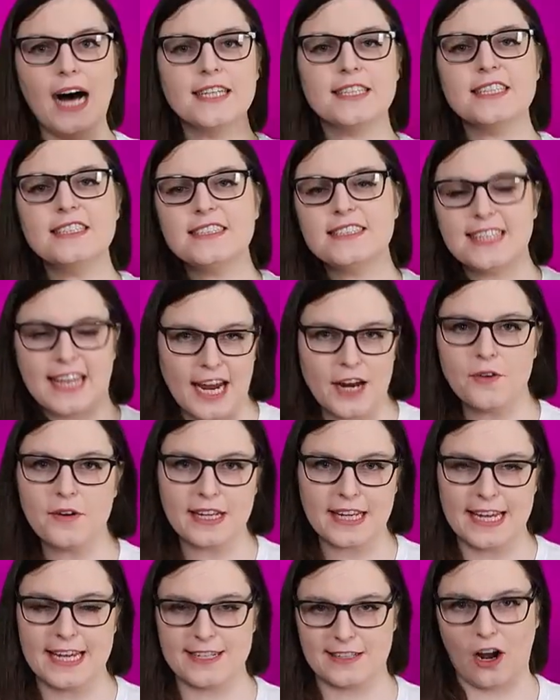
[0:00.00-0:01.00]
and
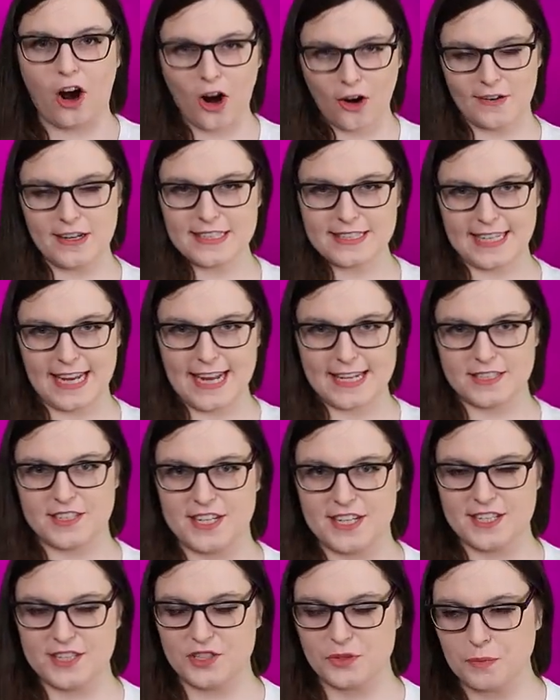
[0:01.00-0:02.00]
interrogate our
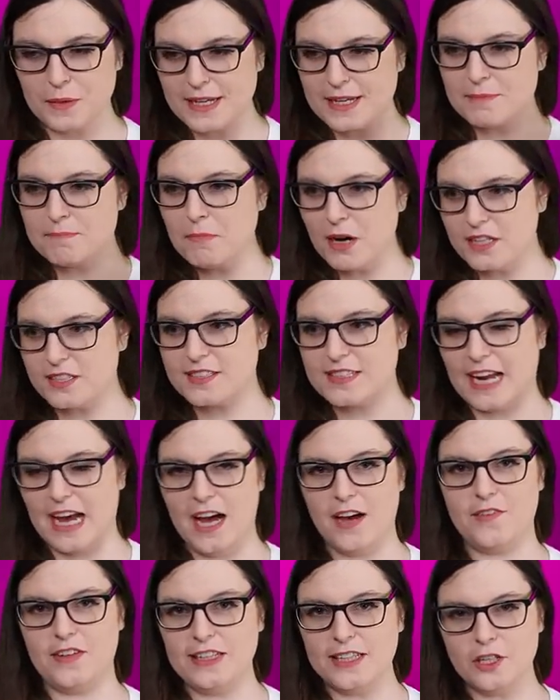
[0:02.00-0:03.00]
intentions. We must
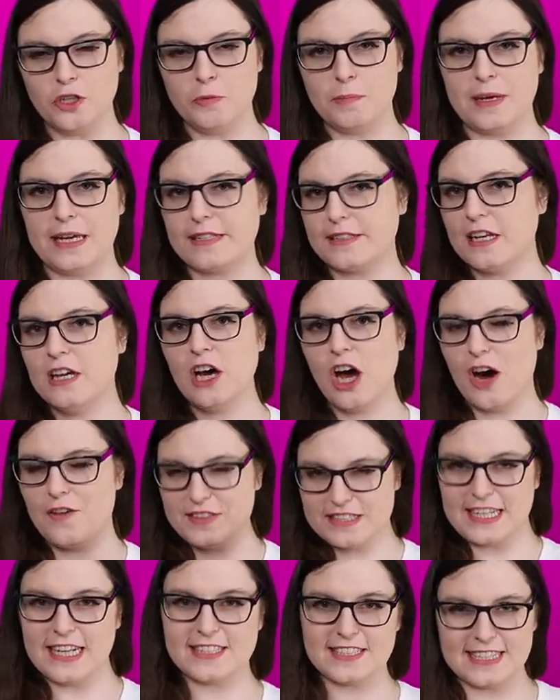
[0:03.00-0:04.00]
have a little bit of
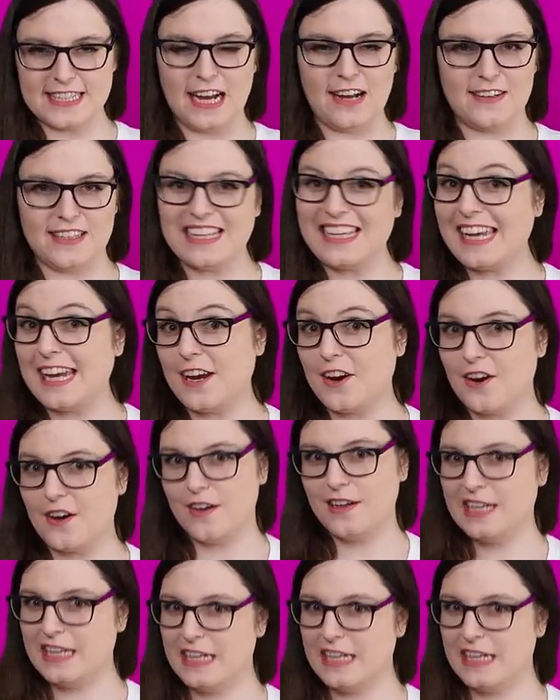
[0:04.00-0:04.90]
intentionality here.